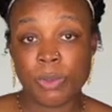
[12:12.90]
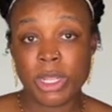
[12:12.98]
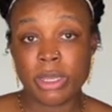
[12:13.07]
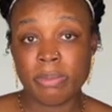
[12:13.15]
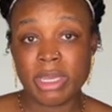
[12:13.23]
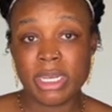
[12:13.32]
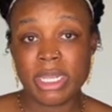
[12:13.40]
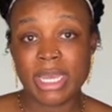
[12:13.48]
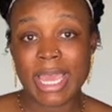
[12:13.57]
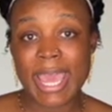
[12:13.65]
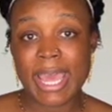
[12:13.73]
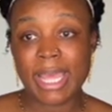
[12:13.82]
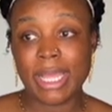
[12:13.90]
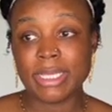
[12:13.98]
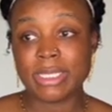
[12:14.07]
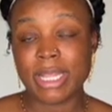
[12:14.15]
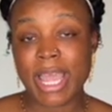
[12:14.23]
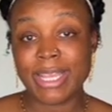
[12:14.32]
recommending
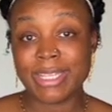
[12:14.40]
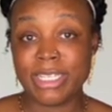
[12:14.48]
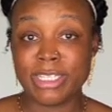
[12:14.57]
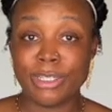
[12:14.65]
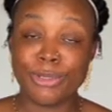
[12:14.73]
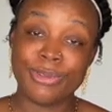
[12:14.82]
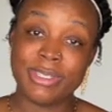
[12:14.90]
has like this little